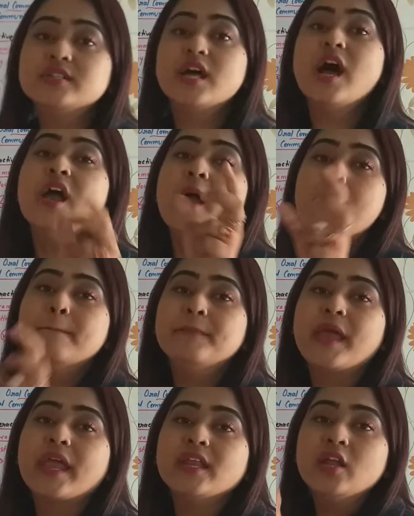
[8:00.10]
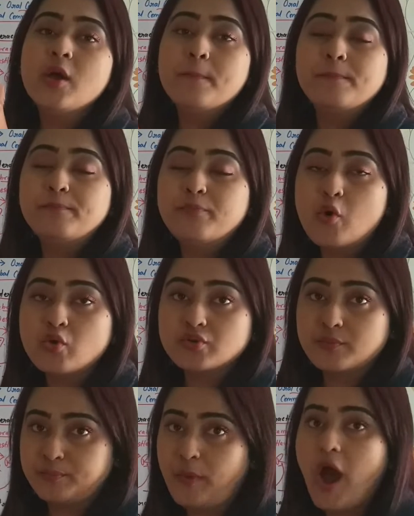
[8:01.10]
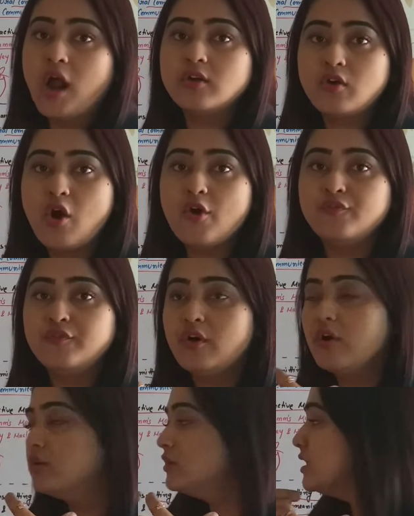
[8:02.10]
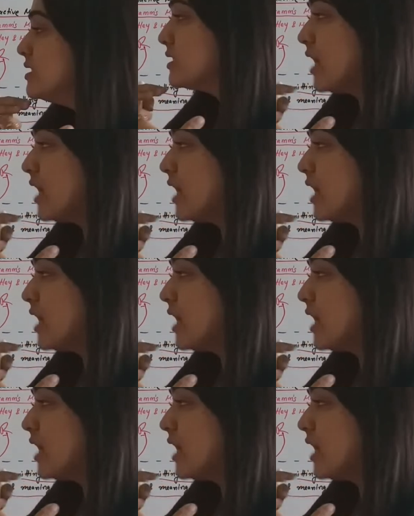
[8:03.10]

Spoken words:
the main part of this